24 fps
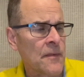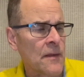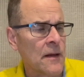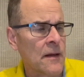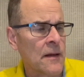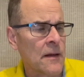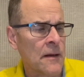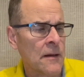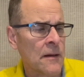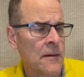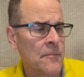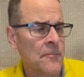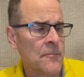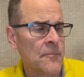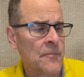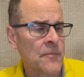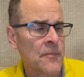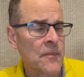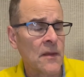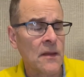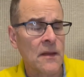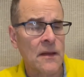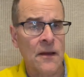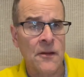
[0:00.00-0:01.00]

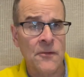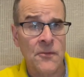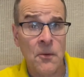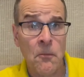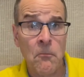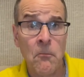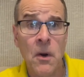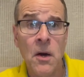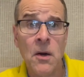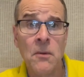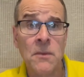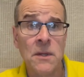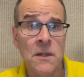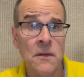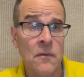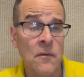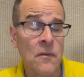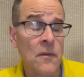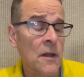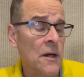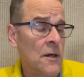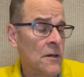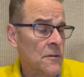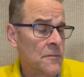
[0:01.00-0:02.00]
At the moment,
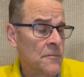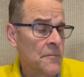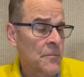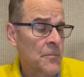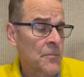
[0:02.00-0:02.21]
no.